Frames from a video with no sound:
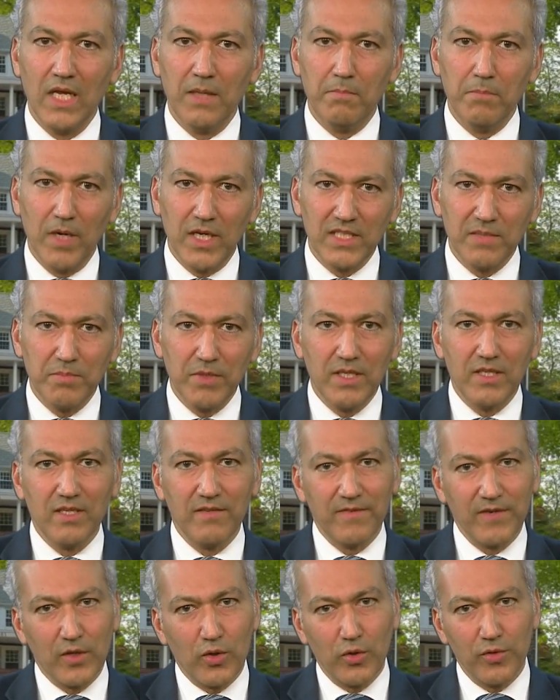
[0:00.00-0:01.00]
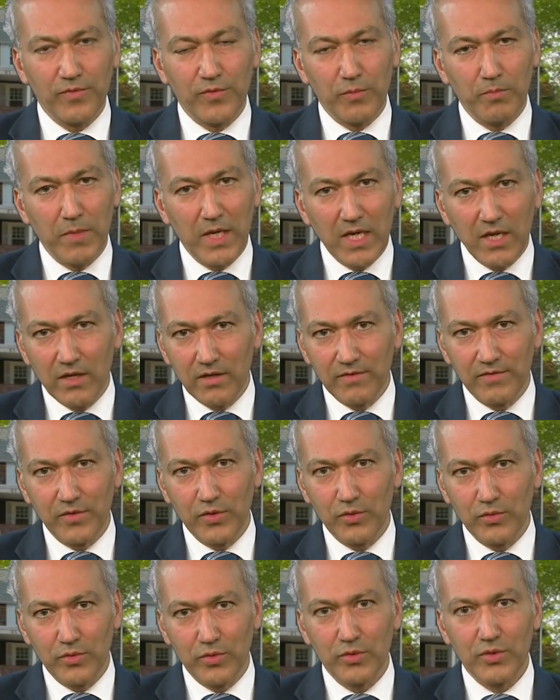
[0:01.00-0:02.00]
It must be difficult for many
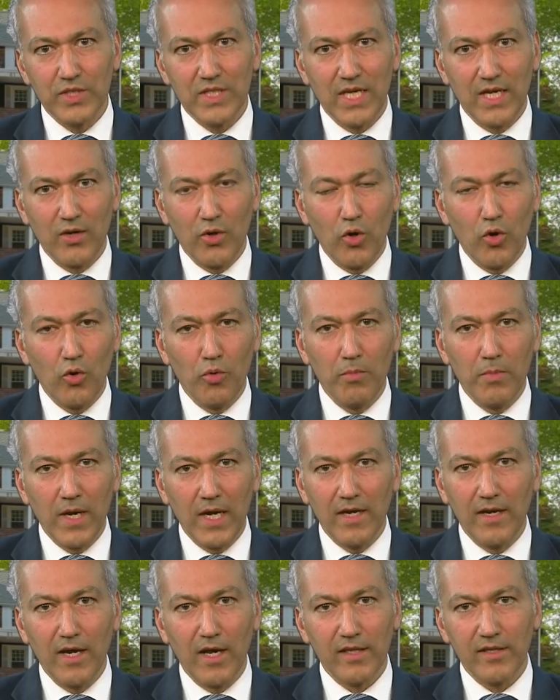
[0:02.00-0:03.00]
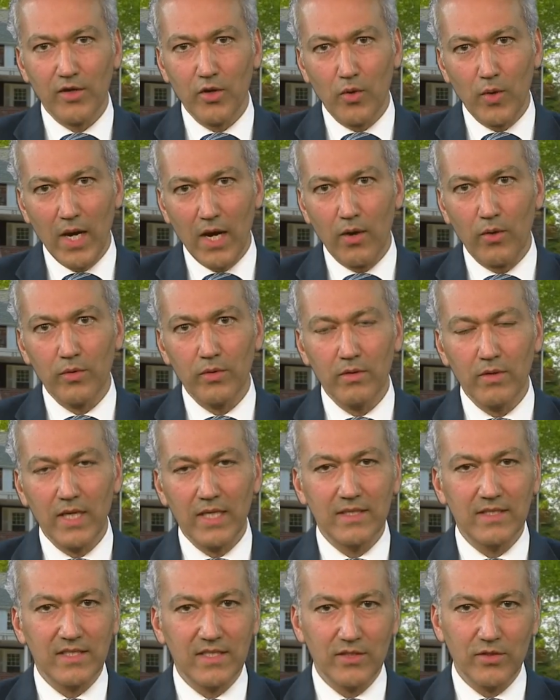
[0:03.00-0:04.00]
of you to stay home and not go out
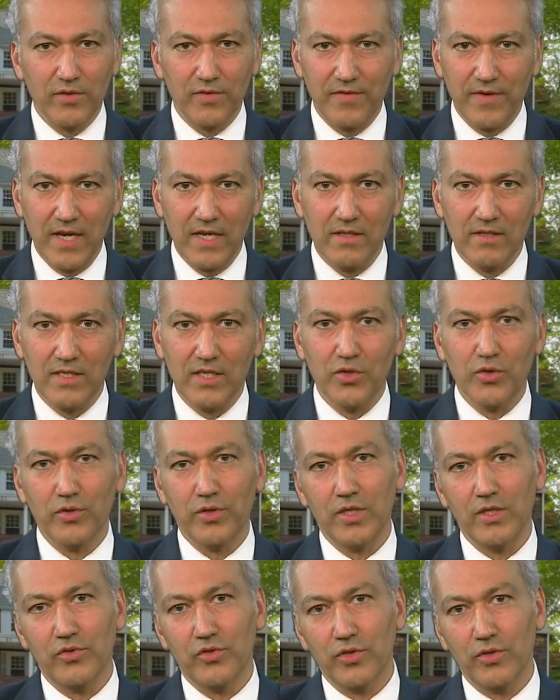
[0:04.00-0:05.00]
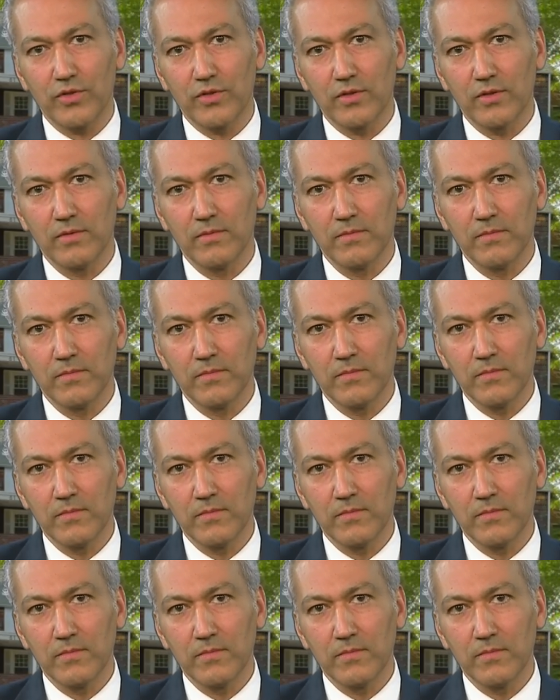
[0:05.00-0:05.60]
and see your friends and your teachers.